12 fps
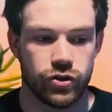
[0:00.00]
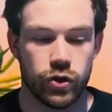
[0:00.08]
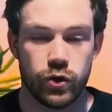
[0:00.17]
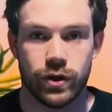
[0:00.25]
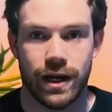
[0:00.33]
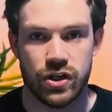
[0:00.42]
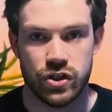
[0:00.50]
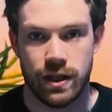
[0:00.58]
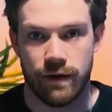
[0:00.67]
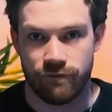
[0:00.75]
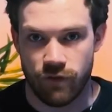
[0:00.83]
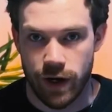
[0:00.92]
so you could actually
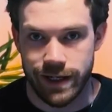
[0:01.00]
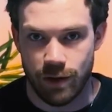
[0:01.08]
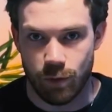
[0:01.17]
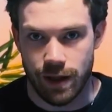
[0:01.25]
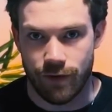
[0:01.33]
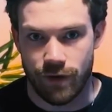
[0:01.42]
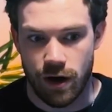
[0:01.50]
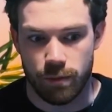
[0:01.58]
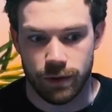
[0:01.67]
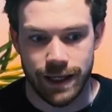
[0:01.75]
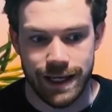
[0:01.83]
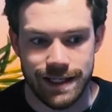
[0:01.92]
then find out what that
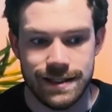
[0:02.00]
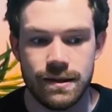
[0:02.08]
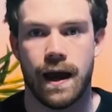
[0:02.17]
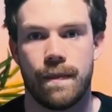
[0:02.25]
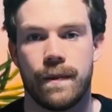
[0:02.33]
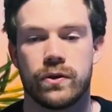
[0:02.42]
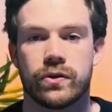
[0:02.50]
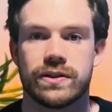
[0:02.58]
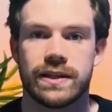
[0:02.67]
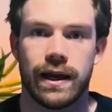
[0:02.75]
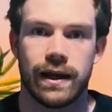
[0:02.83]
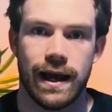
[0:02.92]
variable is, and then you can
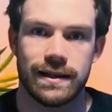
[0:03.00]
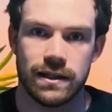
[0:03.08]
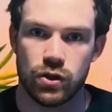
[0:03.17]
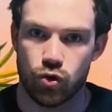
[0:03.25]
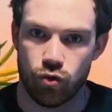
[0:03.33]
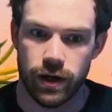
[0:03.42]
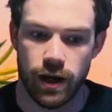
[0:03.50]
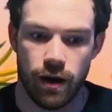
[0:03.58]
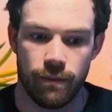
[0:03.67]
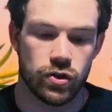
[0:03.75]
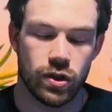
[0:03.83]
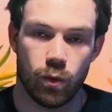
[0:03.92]
set it as a
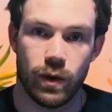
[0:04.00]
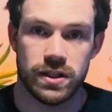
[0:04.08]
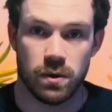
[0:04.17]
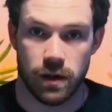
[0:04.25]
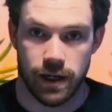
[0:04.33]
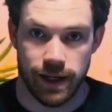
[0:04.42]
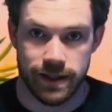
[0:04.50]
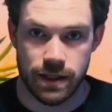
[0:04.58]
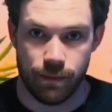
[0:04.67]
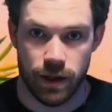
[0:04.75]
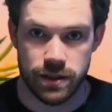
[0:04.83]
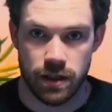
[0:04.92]
trigger so that when someone clicks the
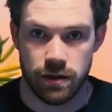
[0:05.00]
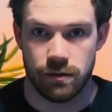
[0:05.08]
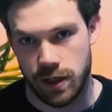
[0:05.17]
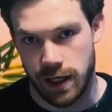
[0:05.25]
button,